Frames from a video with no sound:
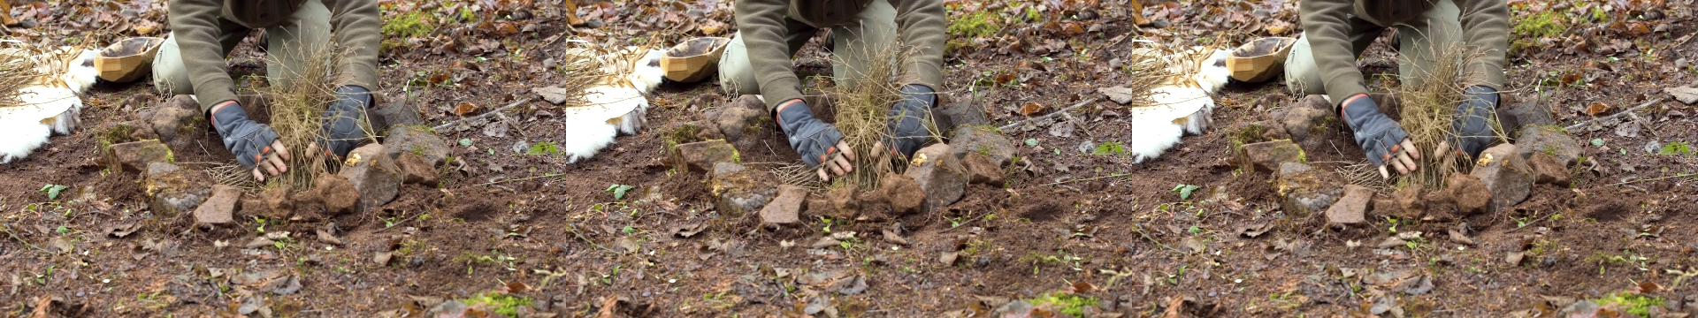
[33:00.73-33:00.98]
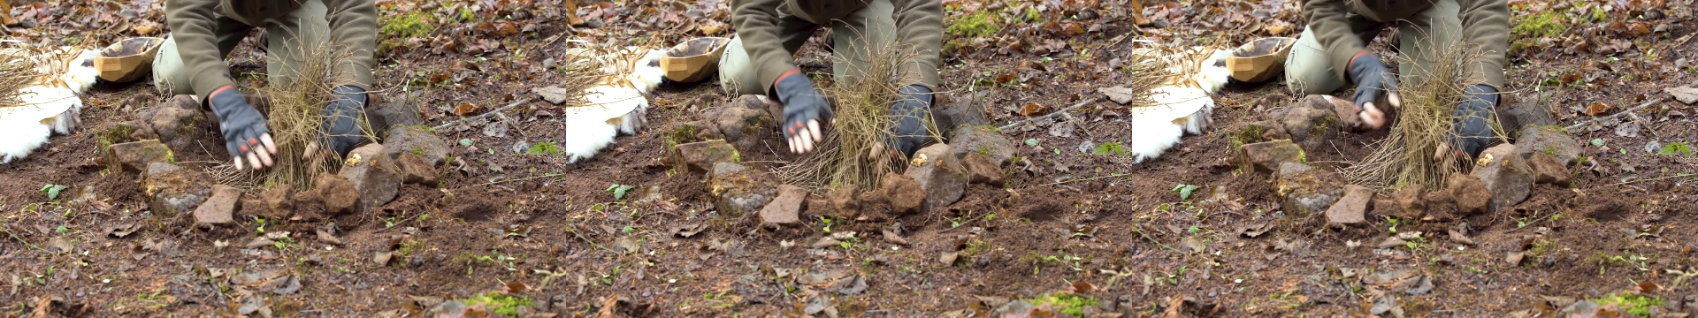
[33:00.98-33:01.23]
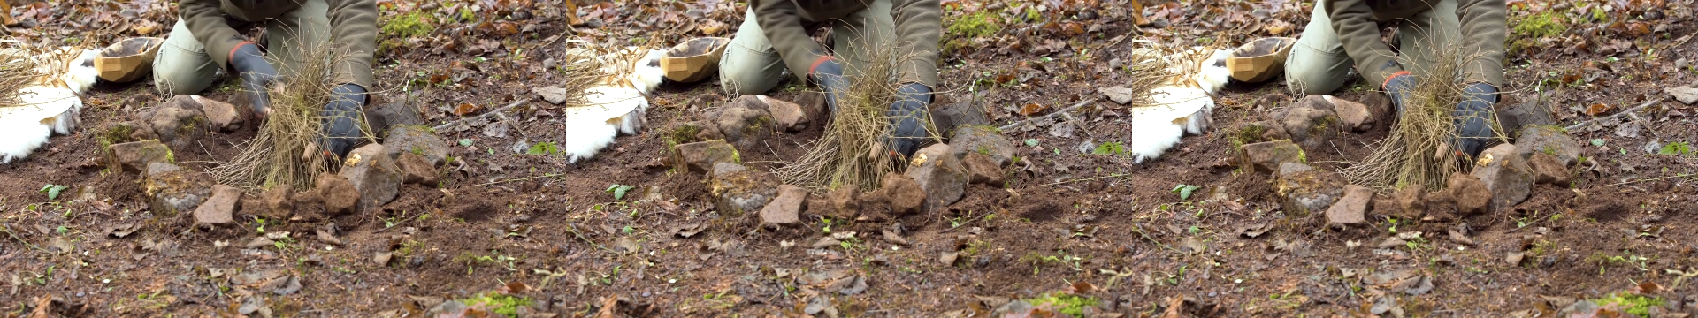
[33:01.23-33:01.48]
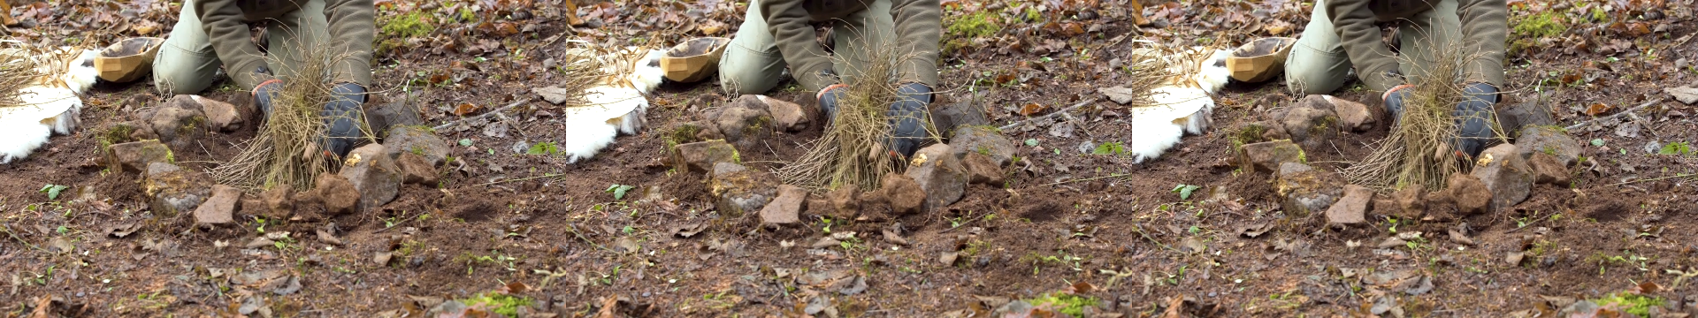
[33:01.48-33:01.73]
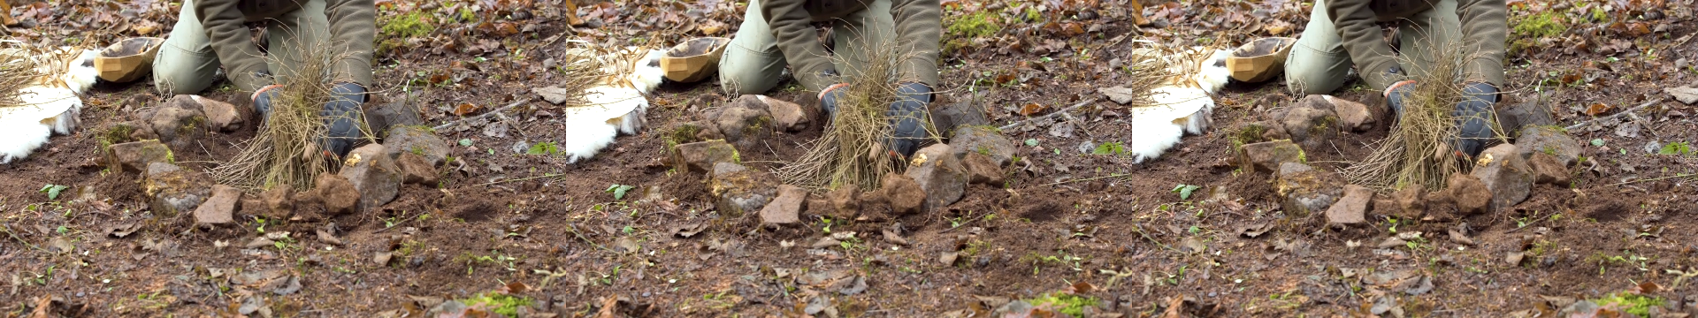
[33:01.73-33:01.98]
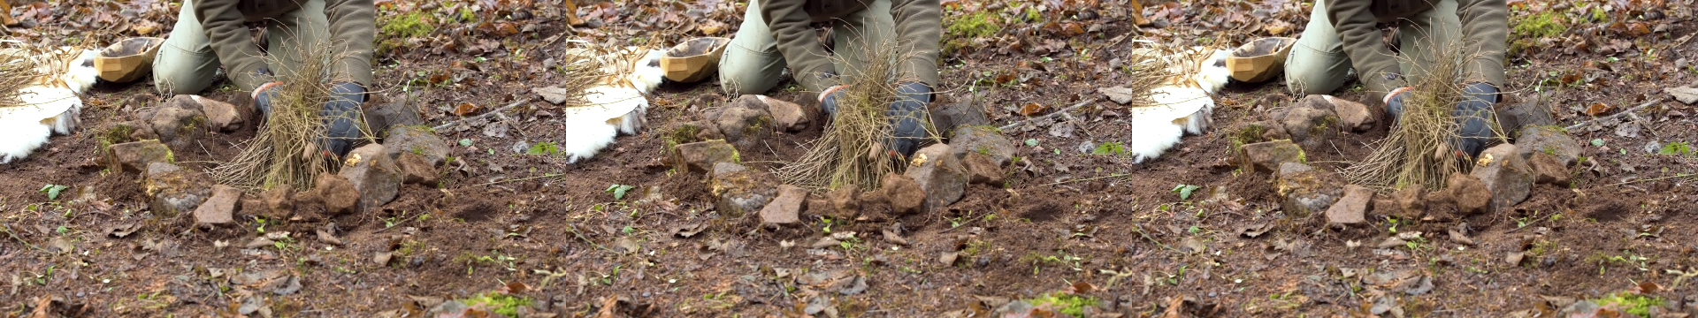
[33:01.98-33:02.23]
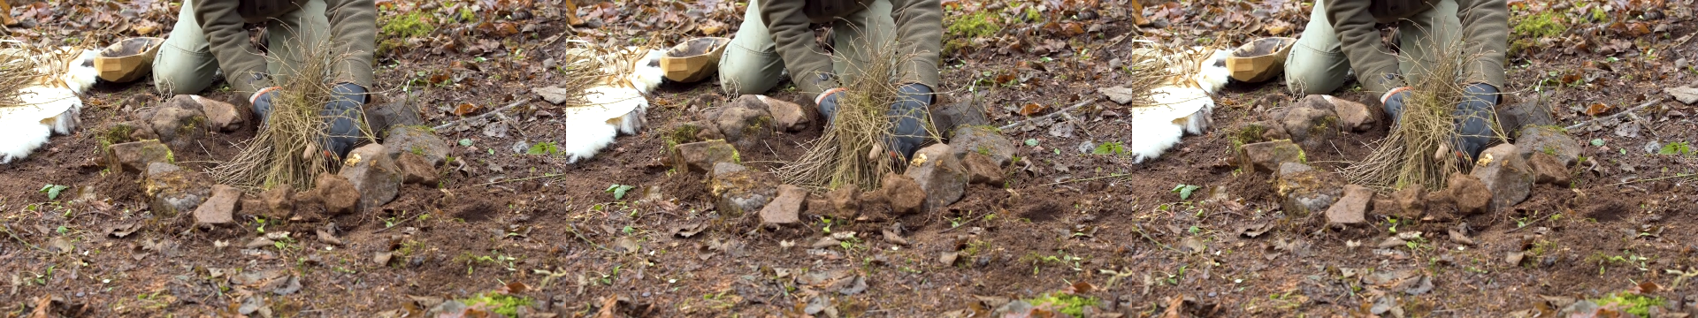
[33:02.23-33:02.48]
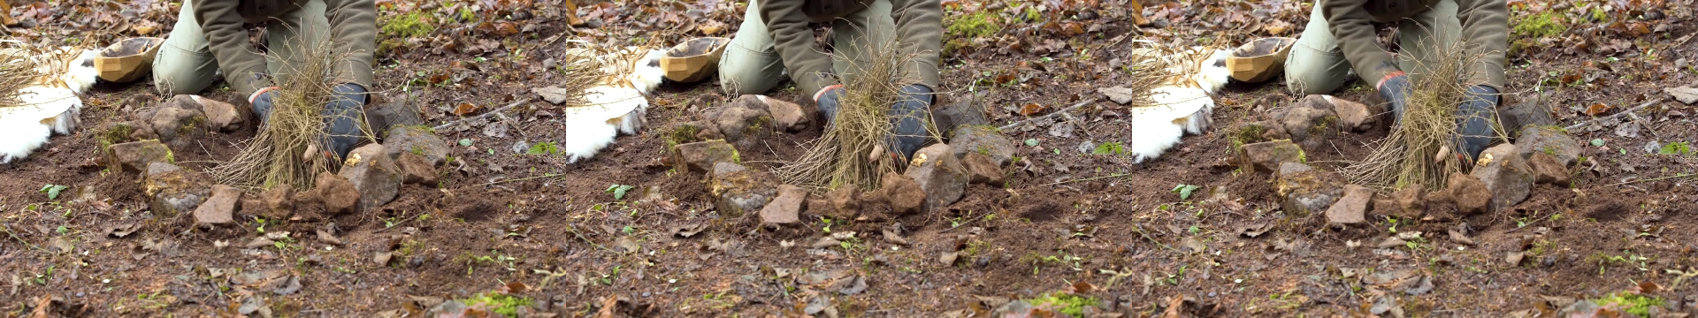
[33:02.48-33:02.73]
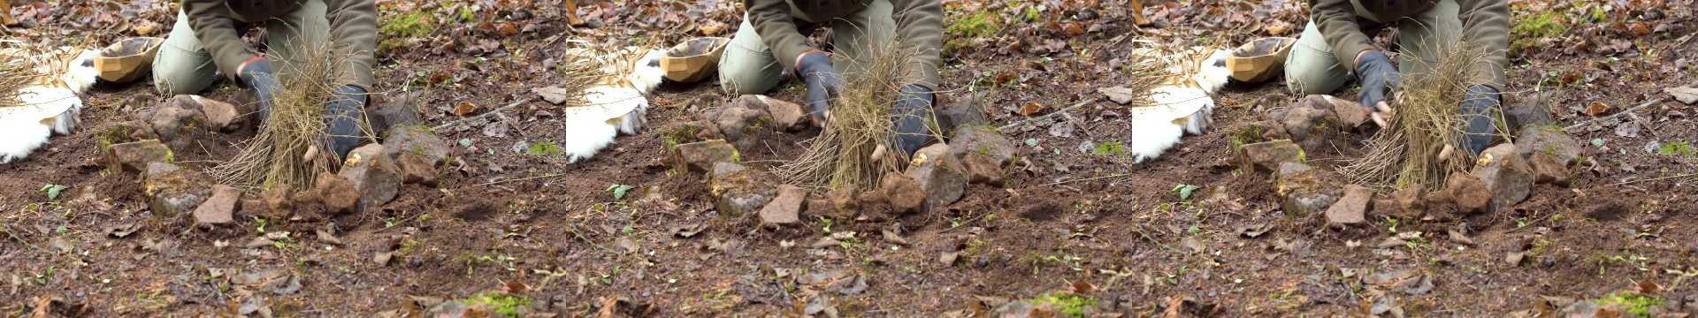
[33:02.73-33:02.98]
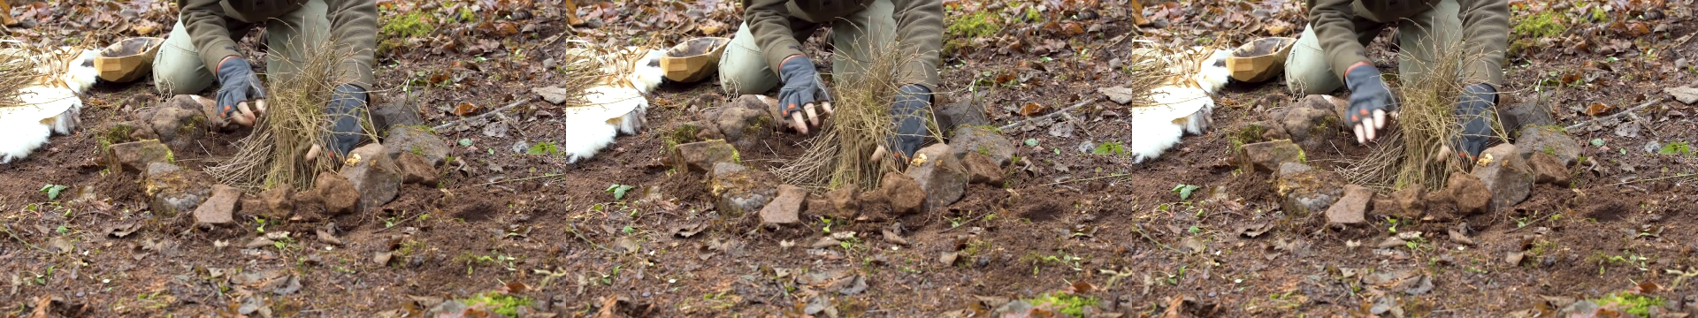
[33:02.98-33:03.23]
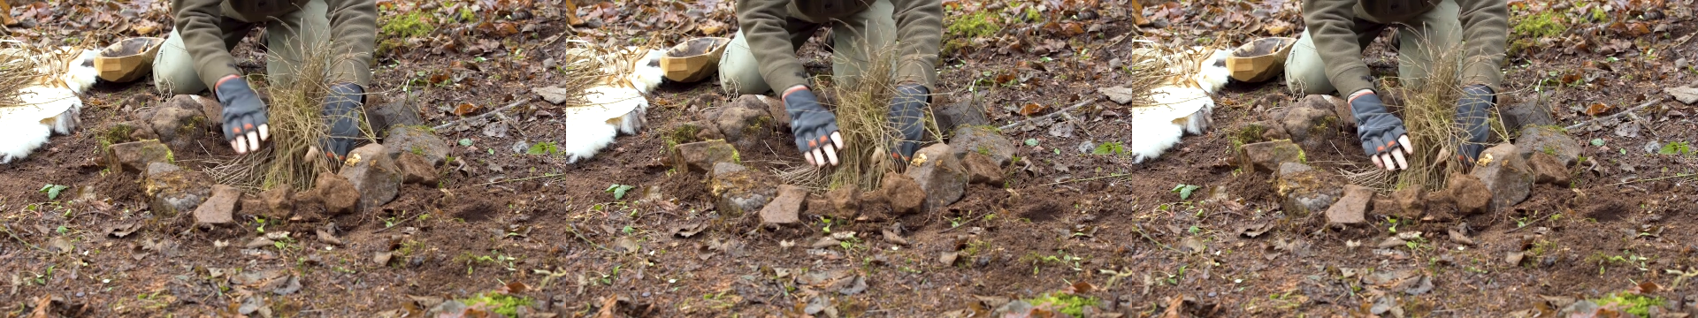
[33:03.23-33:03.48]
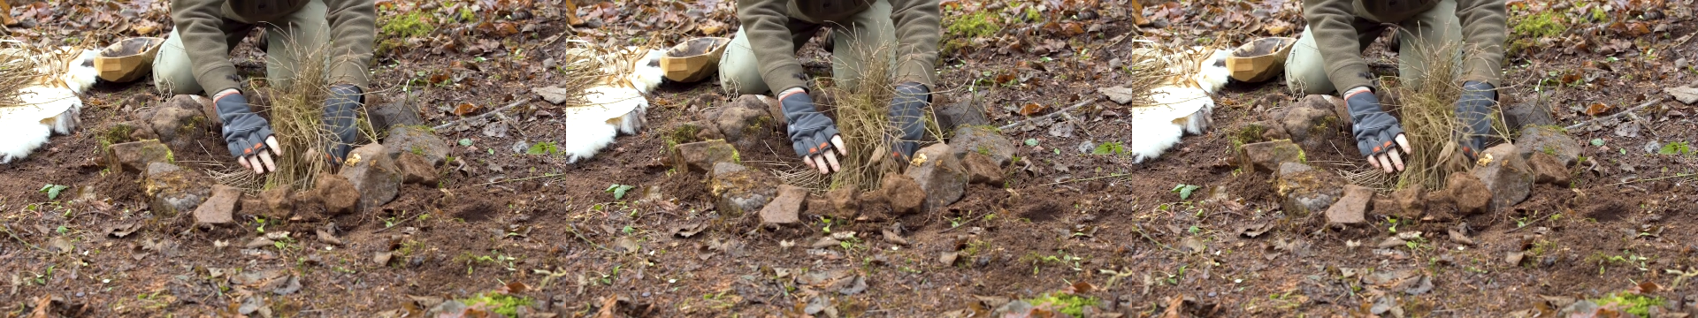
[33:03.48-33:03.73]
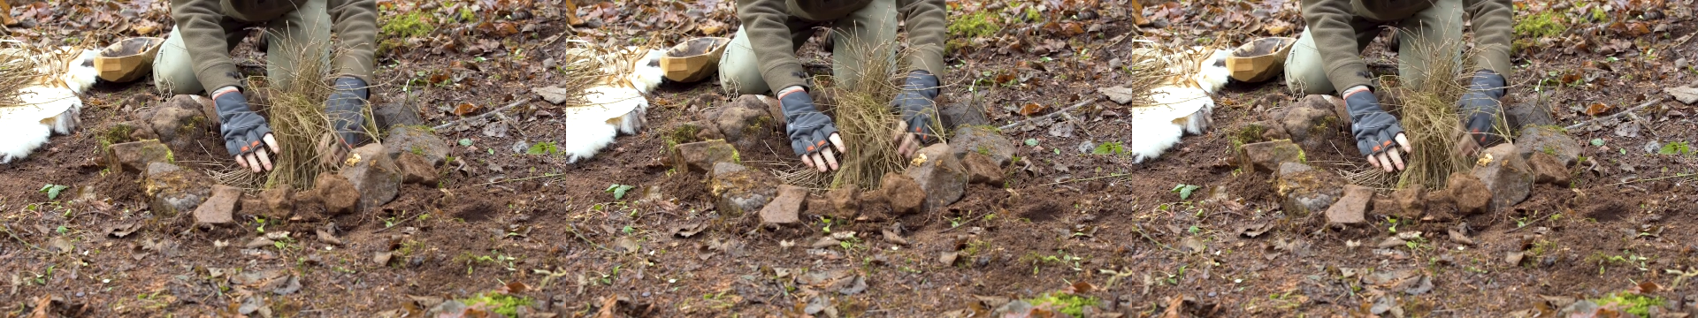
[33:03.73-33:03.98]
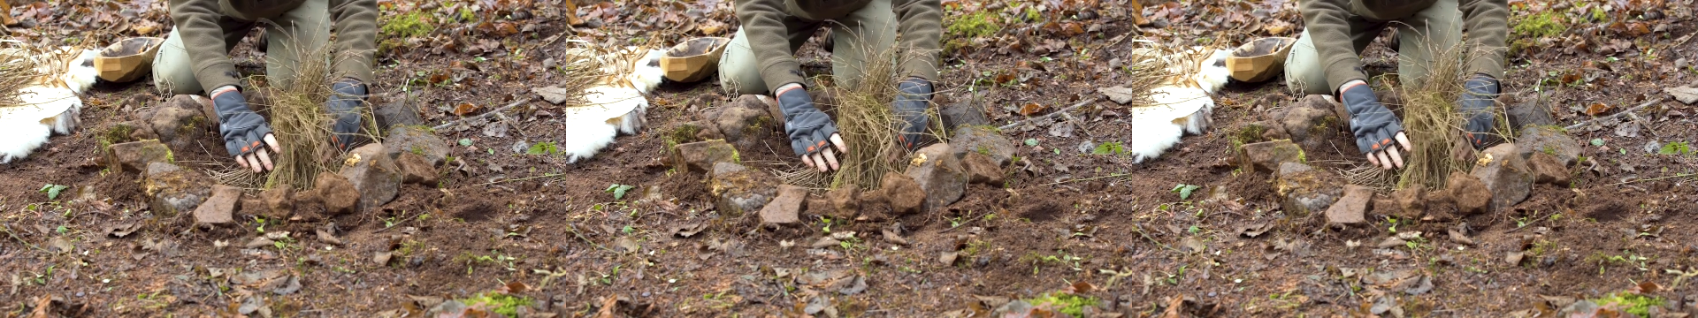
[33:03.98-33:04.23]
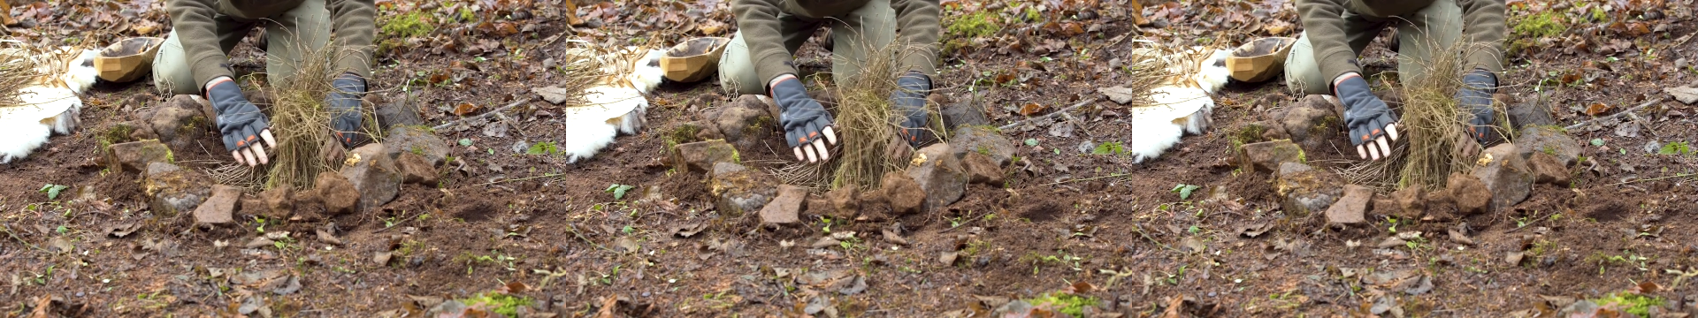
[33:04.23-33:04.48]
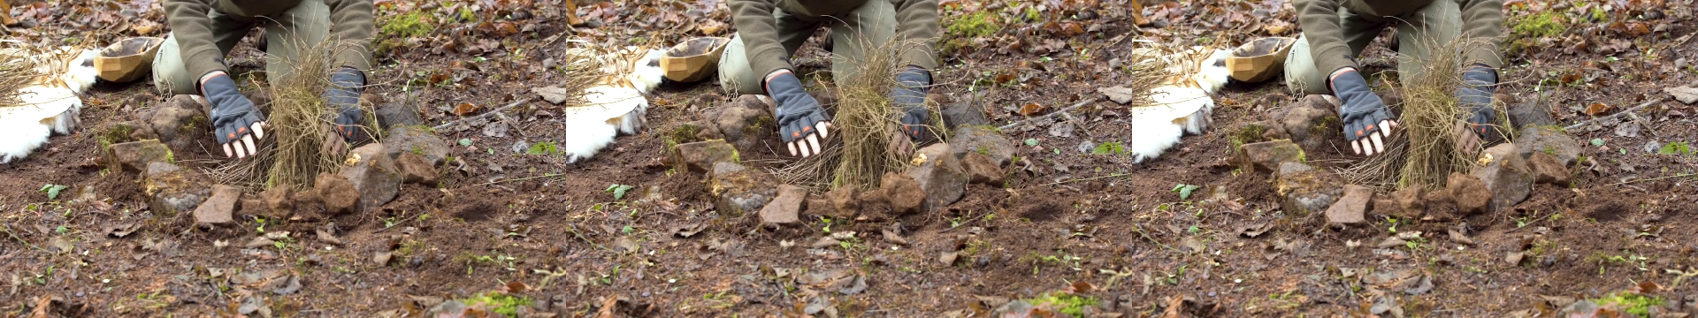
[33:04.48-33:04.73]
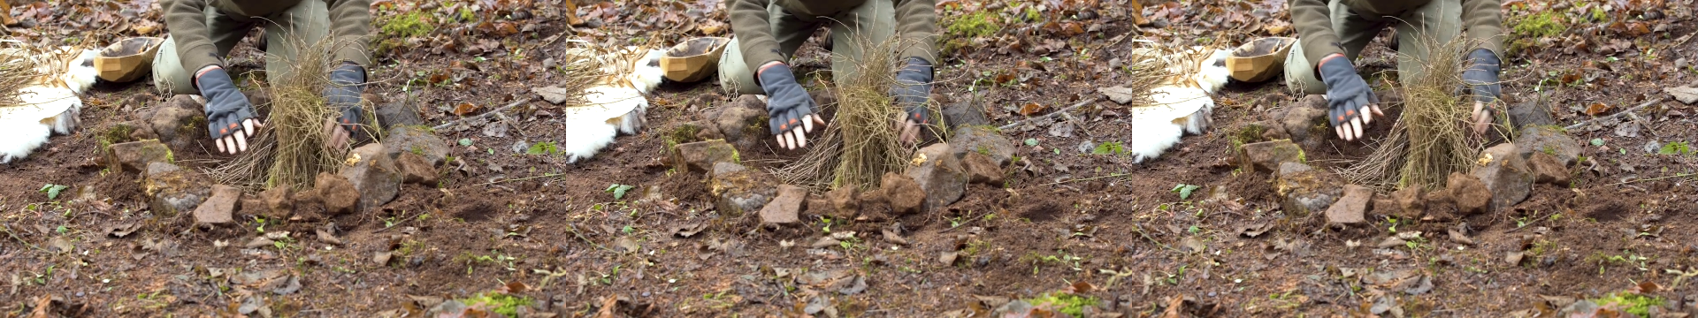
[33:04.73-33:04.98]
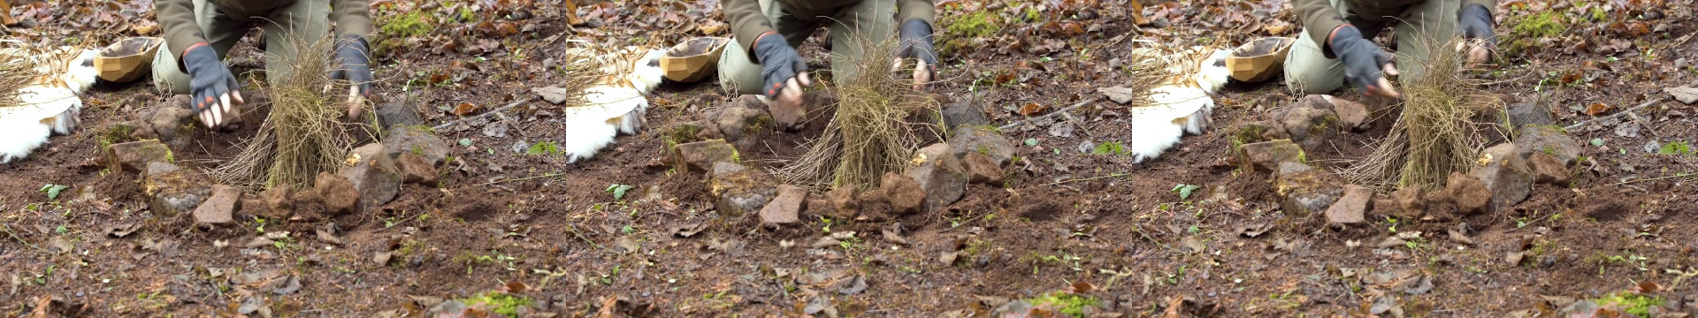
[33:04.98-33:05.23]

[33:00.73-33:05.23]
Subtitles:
Nobody's mouth can be seen.